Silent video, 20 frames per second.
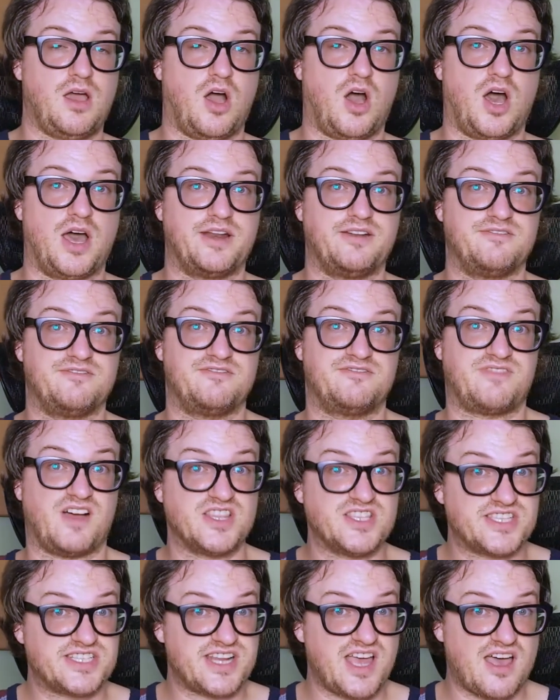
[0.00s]
on fun
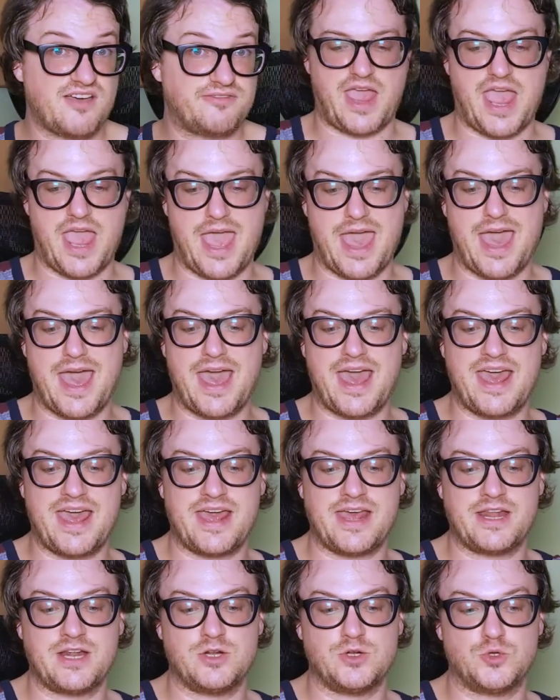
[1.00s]
stuff
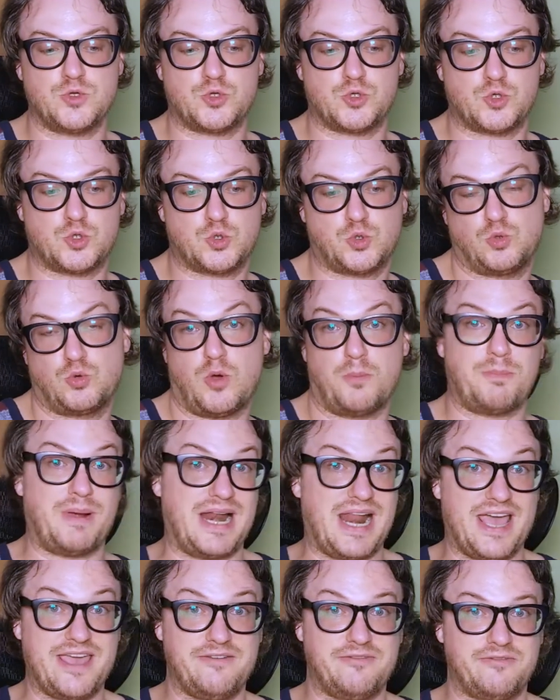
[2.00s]
and screw up my
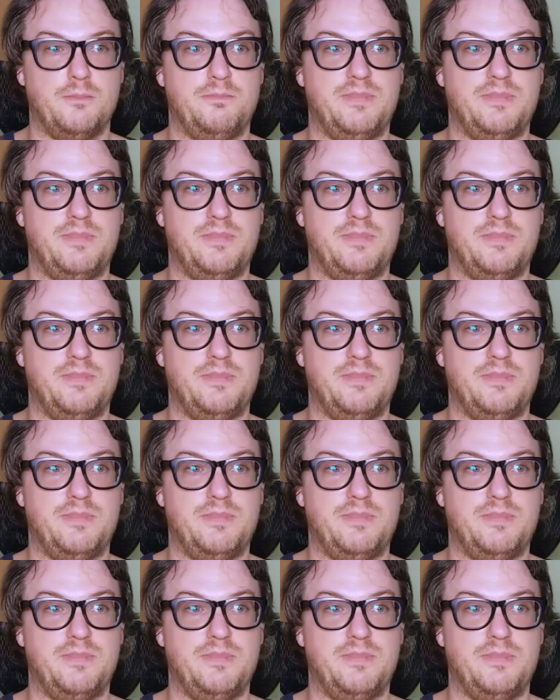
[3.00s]
life,